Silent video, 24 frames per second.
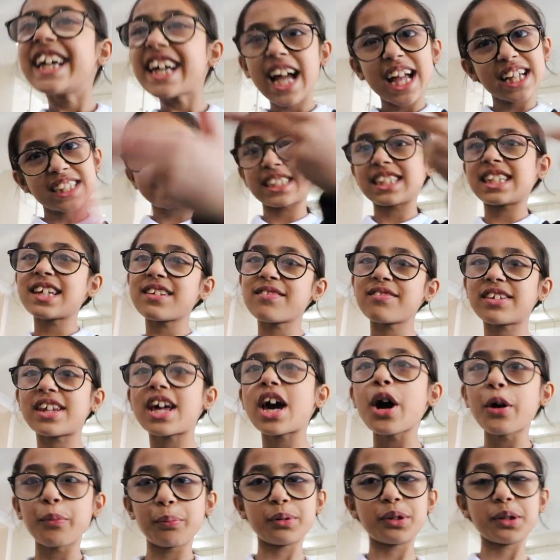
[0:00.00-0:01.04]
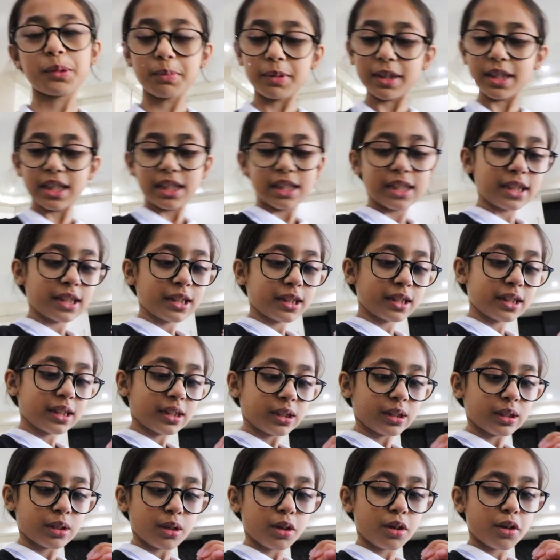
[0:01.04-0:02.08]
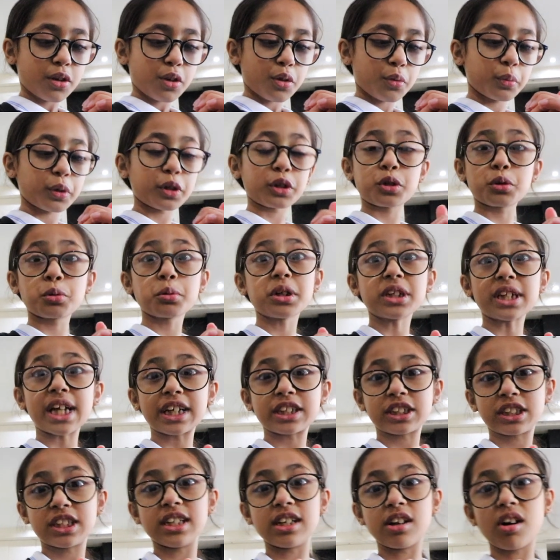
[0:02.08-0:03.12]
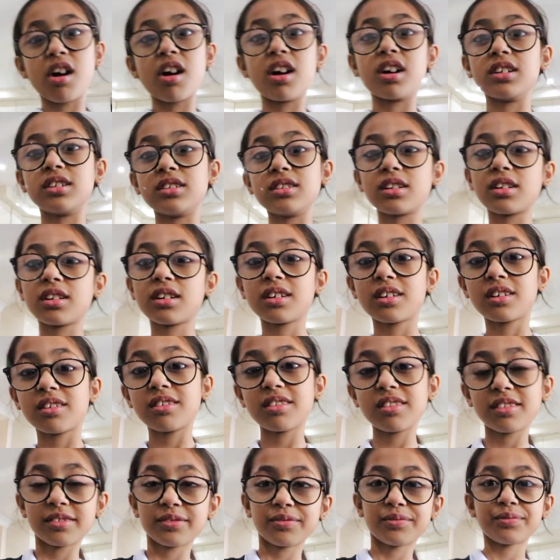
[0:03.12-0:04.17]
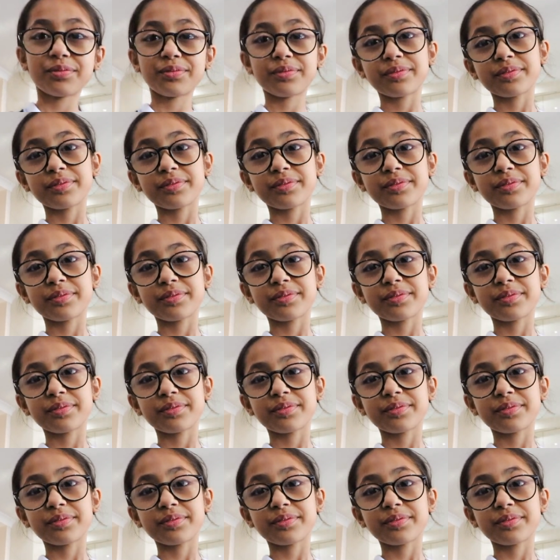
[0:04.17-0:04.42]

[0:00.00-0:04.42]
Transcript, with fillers: He hasn't even helped me. Anyway, peace out, guys. We'll show you the